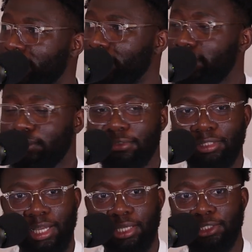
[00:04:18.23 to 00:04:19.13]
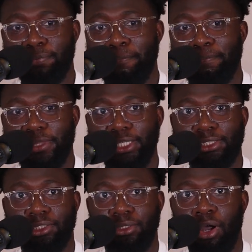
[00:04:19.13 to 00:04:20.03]
This this
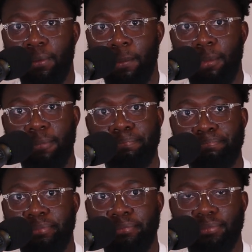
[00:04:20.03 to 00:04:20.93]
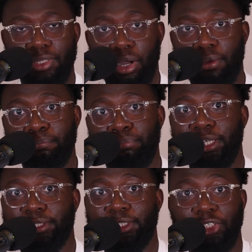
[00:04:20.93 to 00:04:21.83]
this
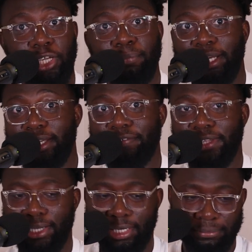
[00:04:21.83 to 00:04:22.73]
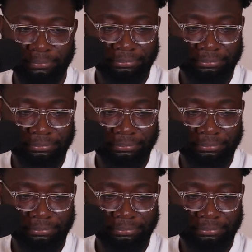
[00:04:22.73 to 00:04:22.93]
this chick believed that